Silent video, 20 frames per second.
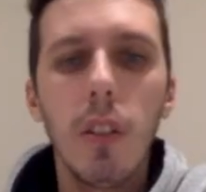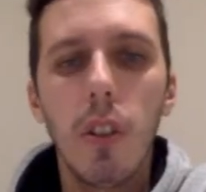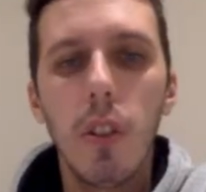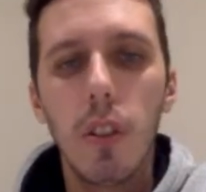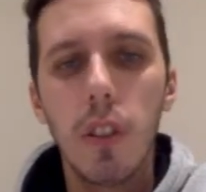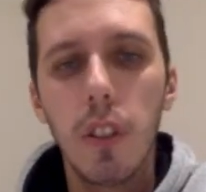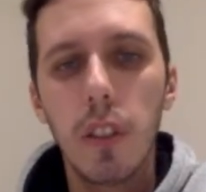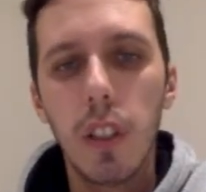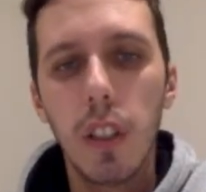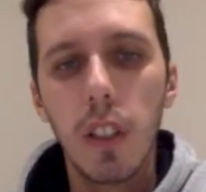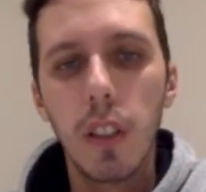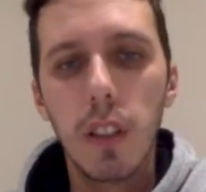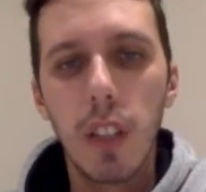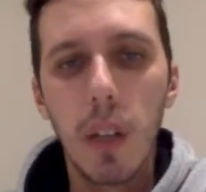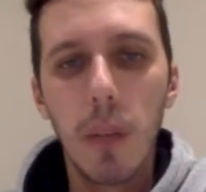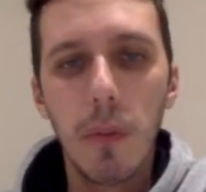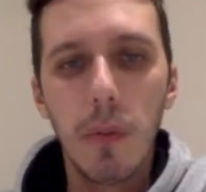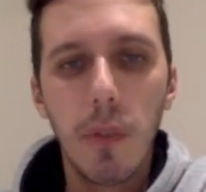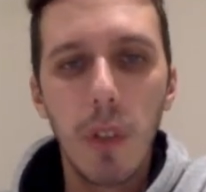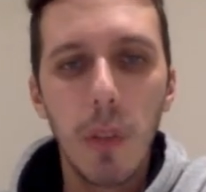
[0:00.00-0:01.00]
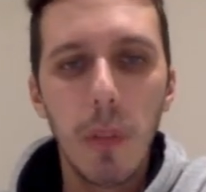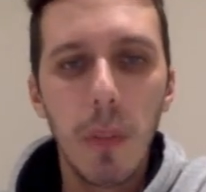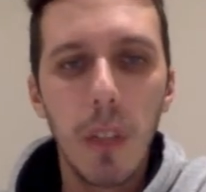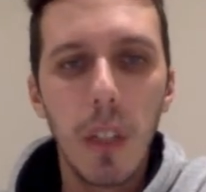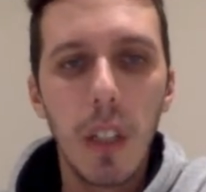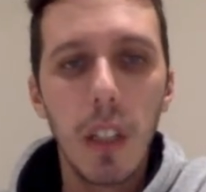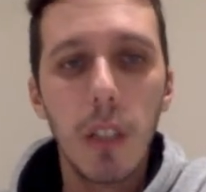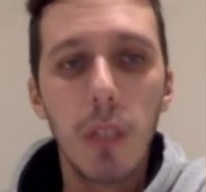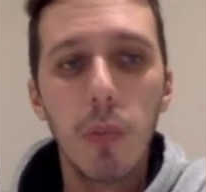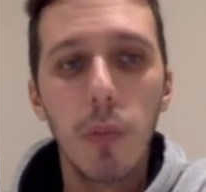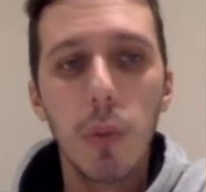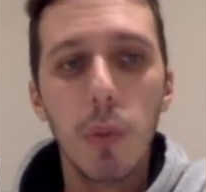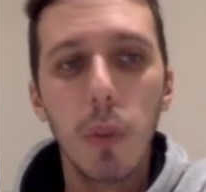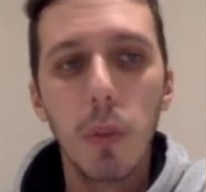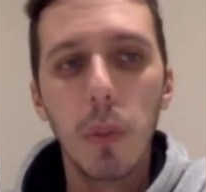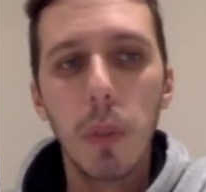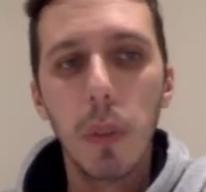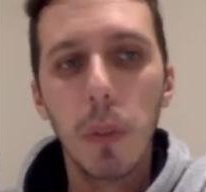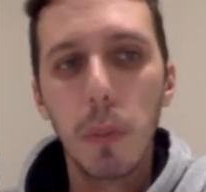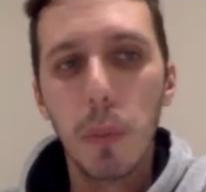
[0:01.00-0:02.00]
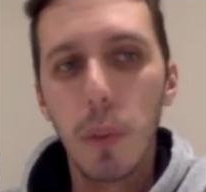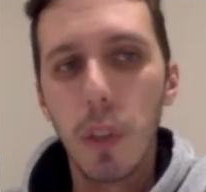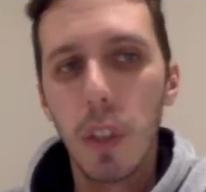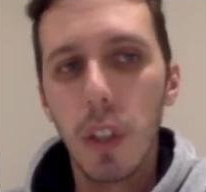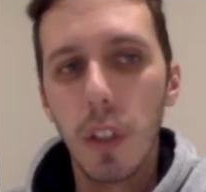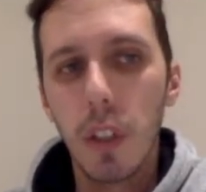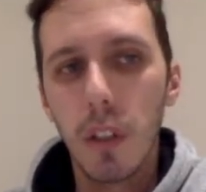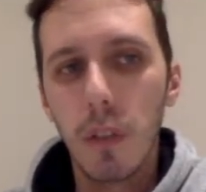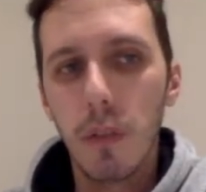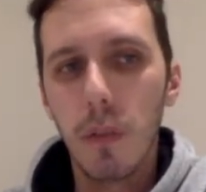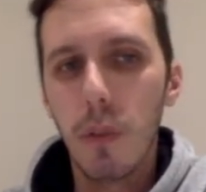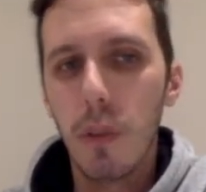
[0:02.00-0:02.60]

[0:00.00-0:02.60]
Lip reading: on a daily time frame, and we'll be putting 4